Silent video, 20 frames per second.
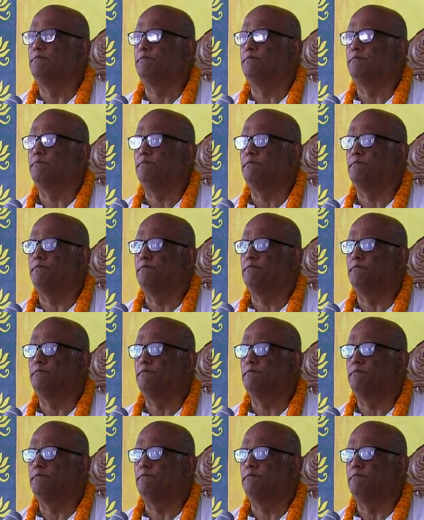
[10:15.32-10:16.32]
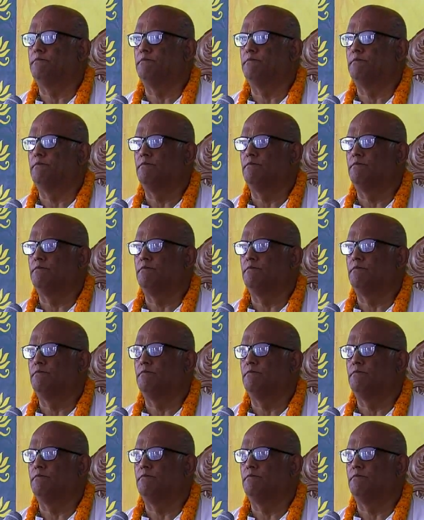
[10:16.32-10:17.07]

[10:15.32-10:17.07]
(silence)